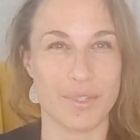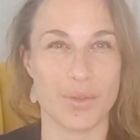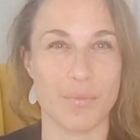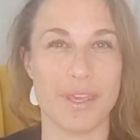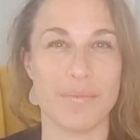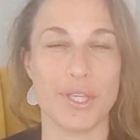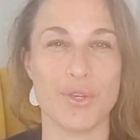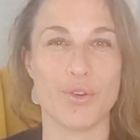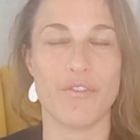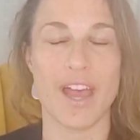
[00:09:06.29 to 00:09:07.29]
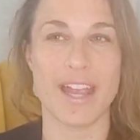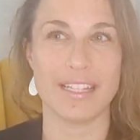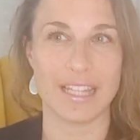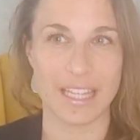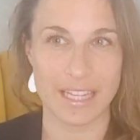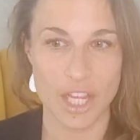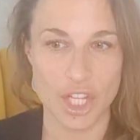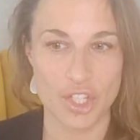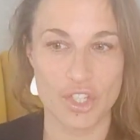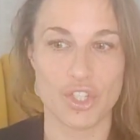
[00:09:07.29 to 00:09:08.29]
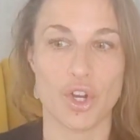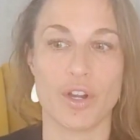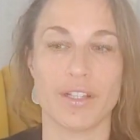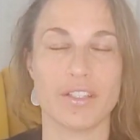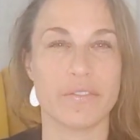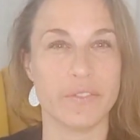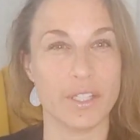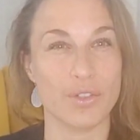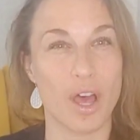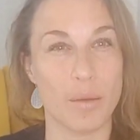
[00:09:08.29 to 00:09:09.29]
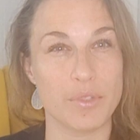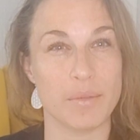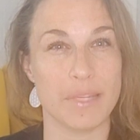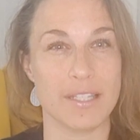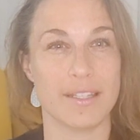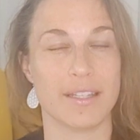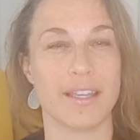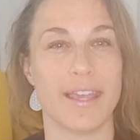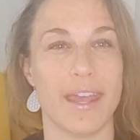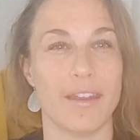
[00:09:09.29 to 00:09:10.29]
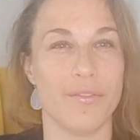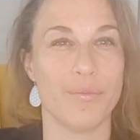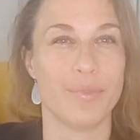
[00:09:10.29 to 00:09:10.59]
So maybe you're finally starting to feel optimistic again.